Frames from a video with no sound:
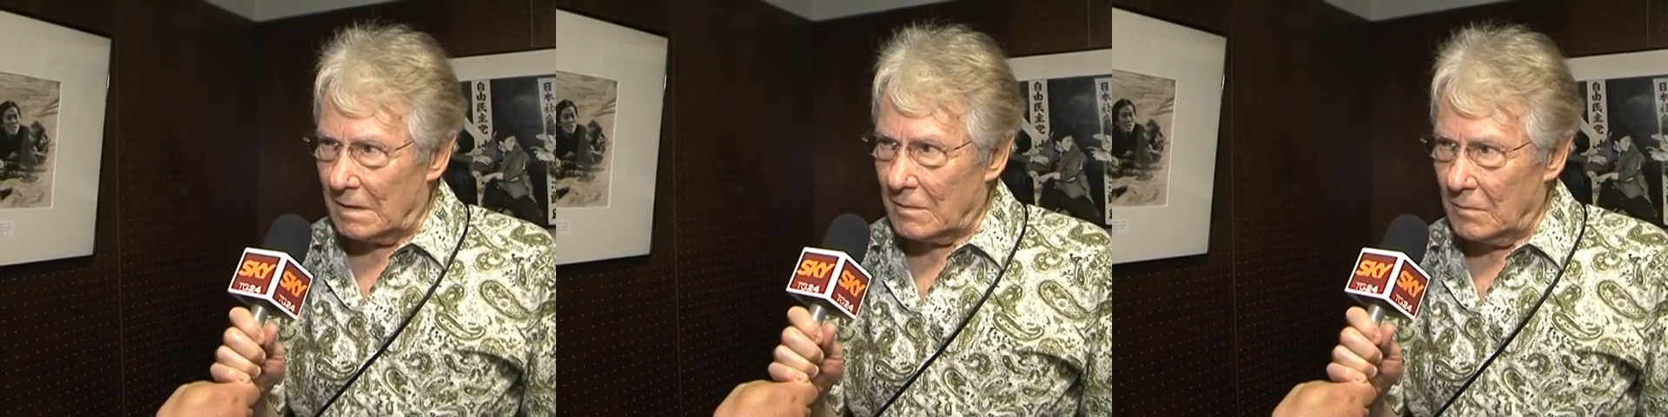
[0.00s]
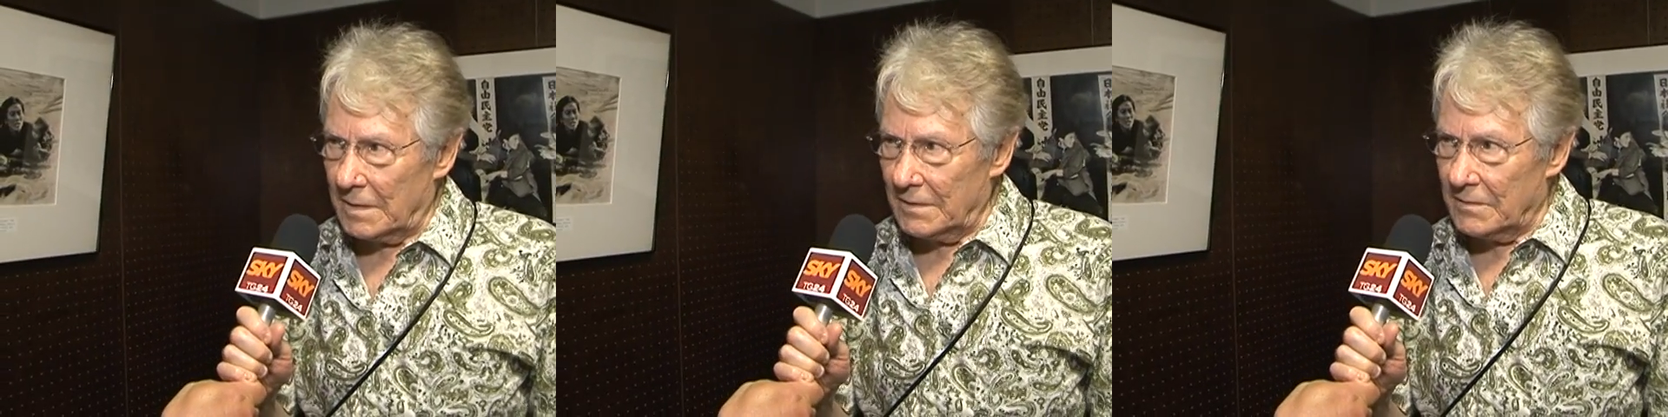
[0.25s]

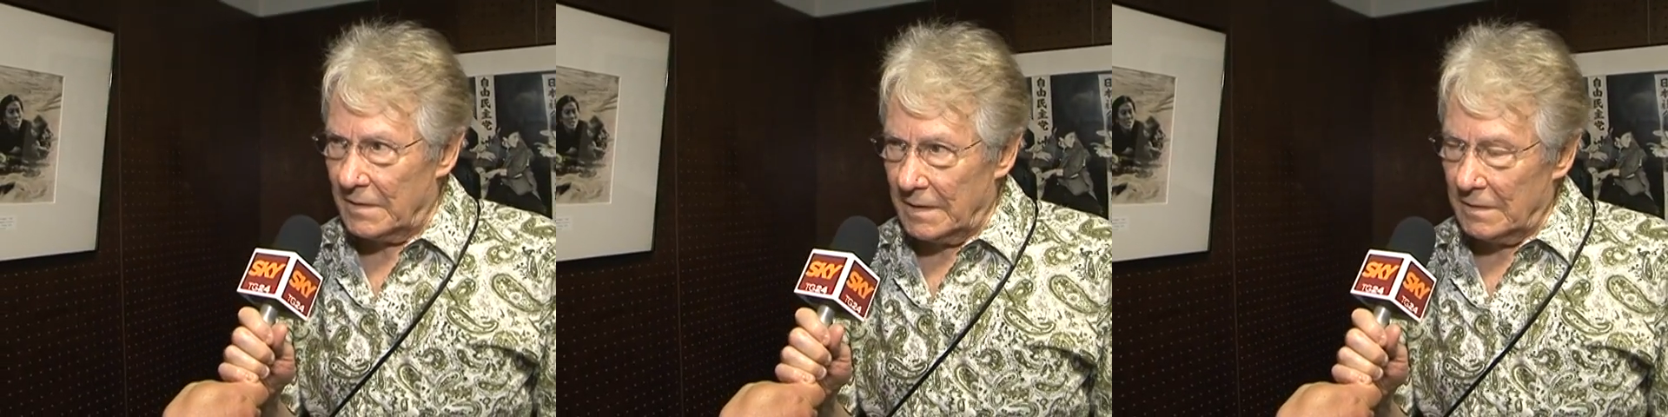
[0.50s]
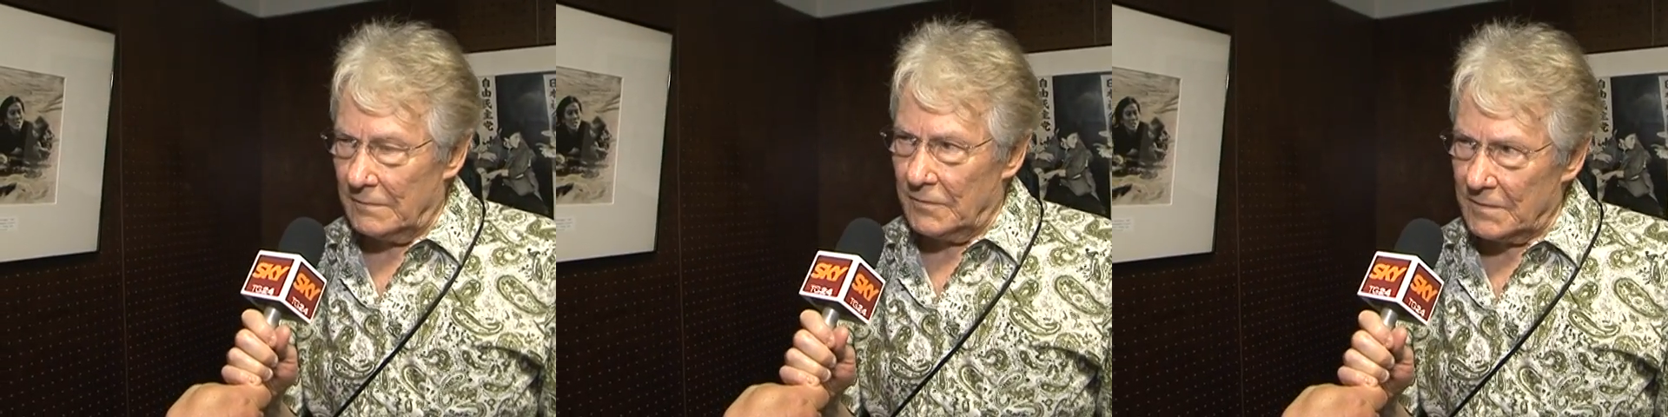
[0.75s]
According to the
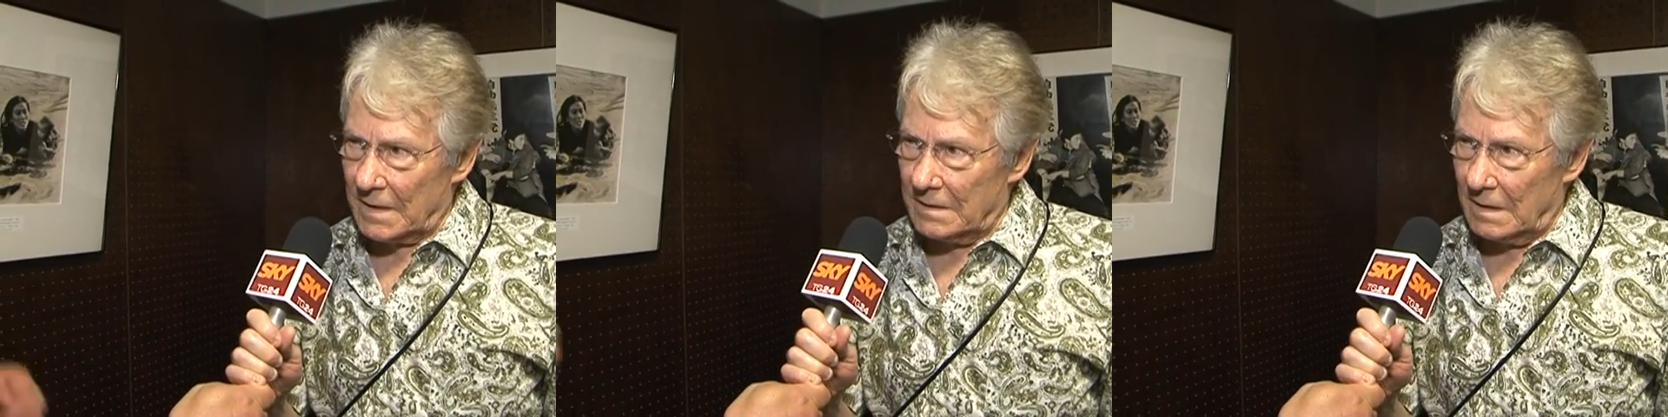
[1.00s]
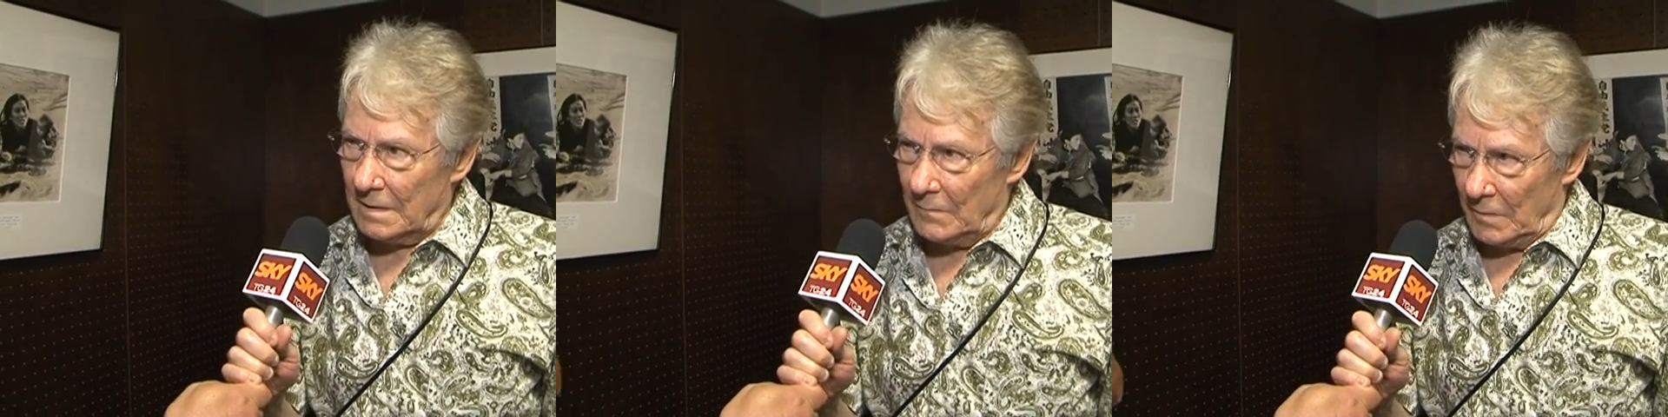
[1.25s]
interviews I've
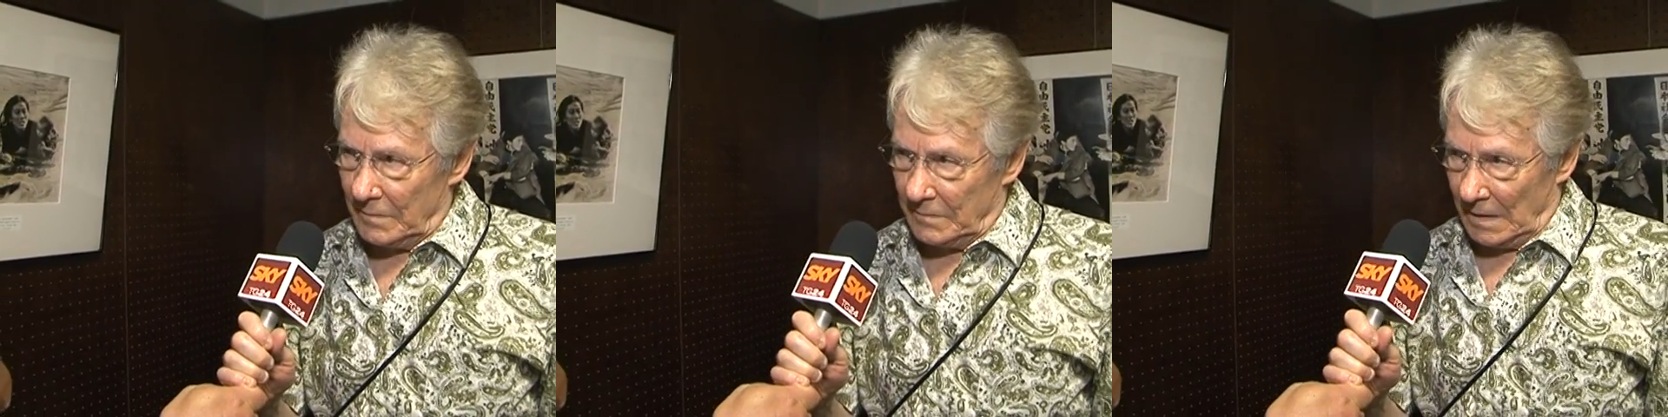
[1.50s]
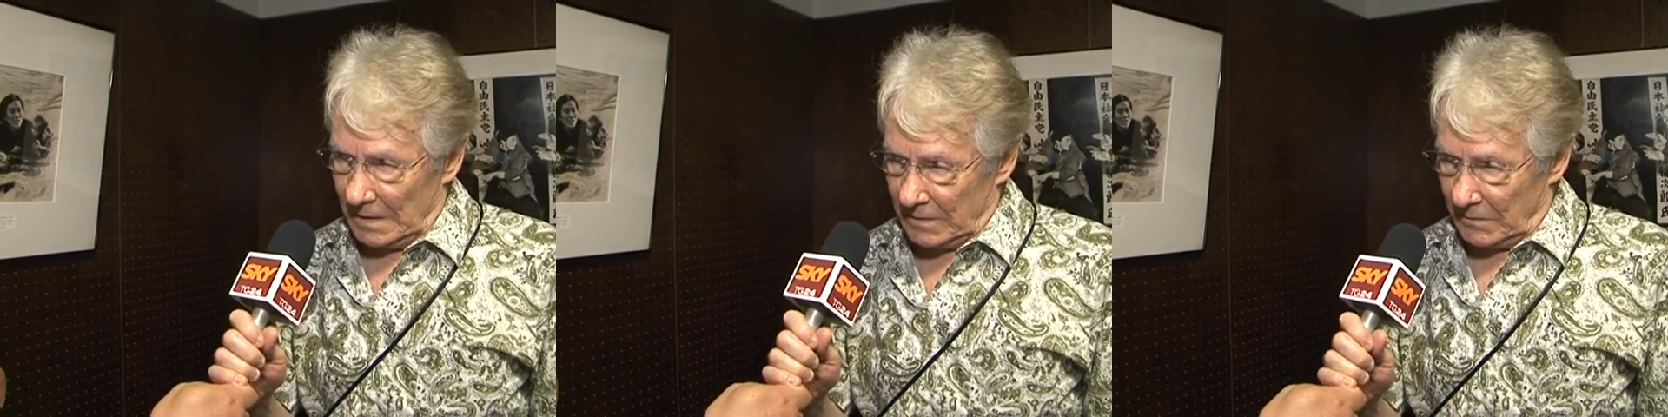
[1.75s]
done with
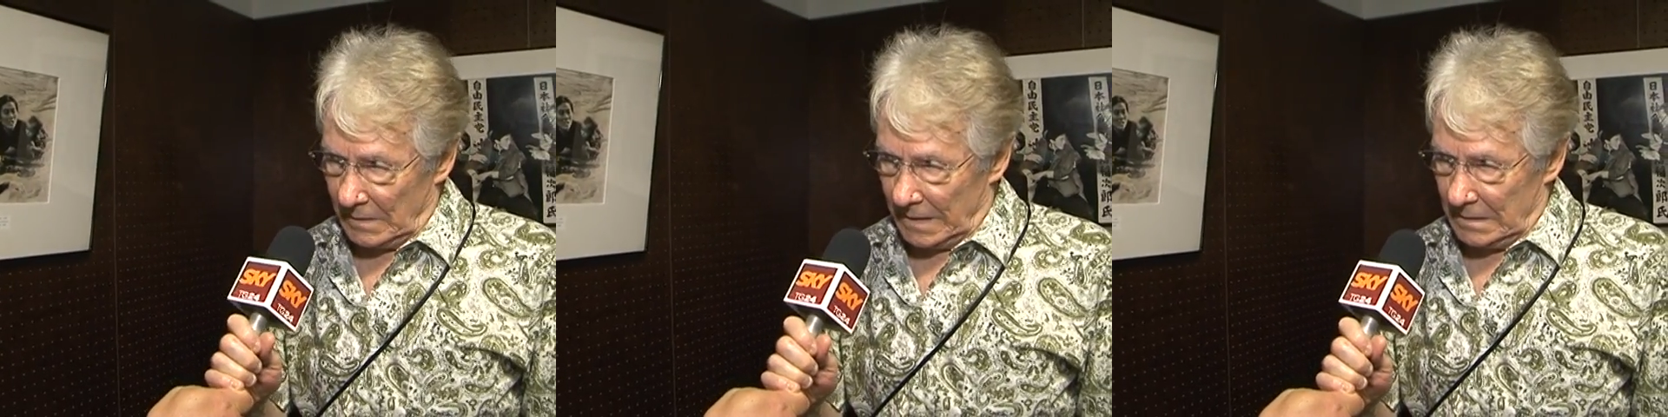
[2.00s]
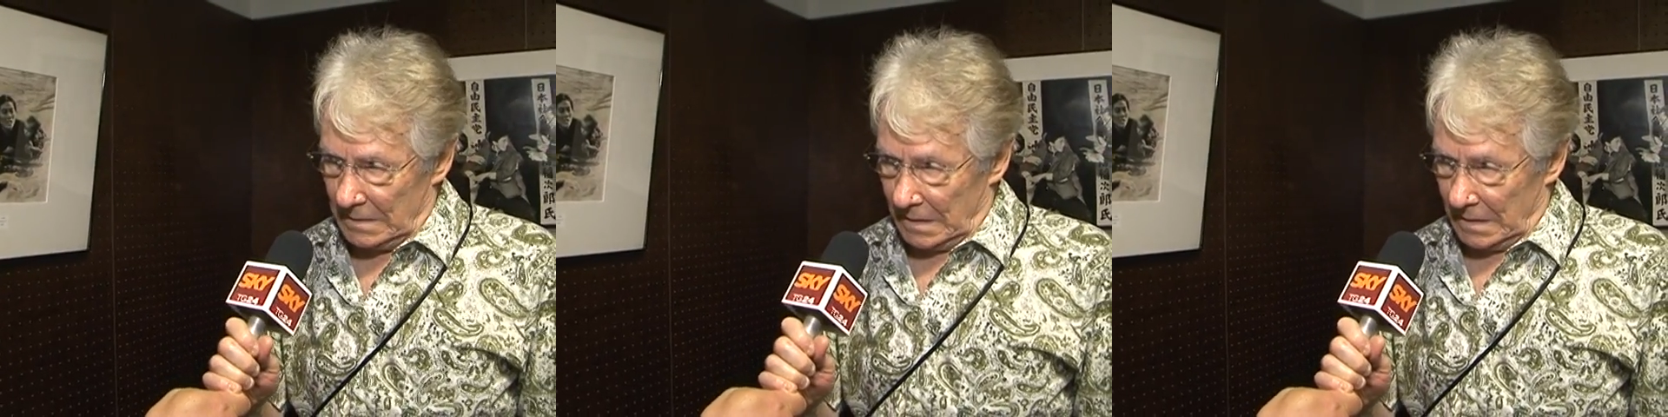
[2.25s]
Dr.